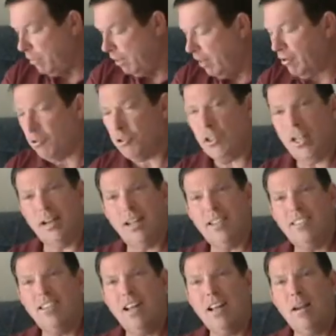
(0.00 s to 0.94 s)
understand,
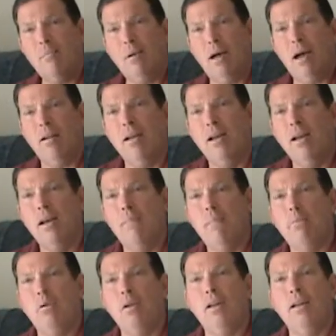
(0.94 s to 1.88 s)
it's not about
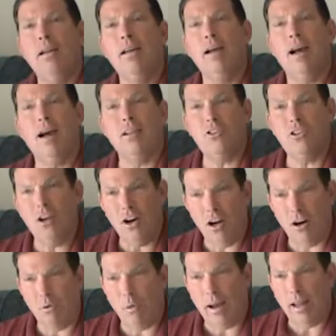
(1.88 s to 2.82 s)
putting a
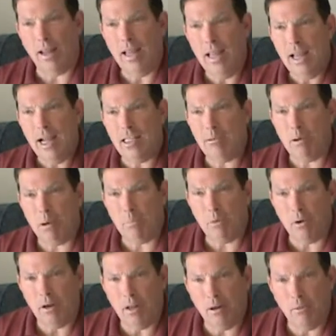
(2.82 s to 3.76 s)
ton away. It's about
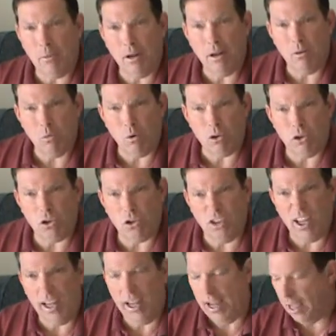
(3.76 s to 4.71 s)
putting away what you
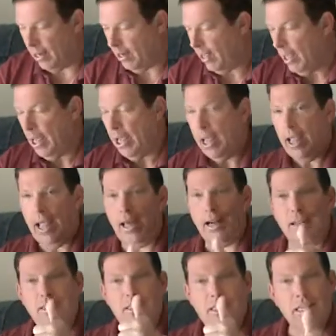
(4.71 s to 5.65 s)
can
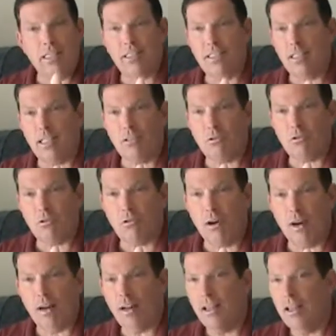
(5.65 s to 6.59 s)
at a decent interest
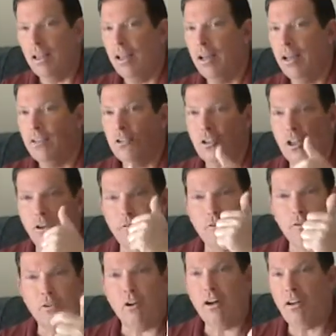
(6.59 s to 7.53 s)
rate,
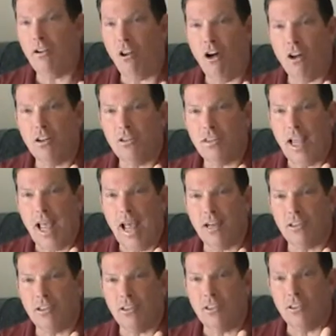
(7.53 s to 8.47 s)
deferring
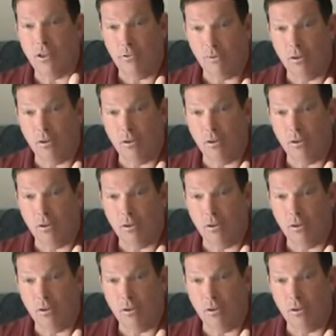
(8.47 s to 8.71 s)
taxes,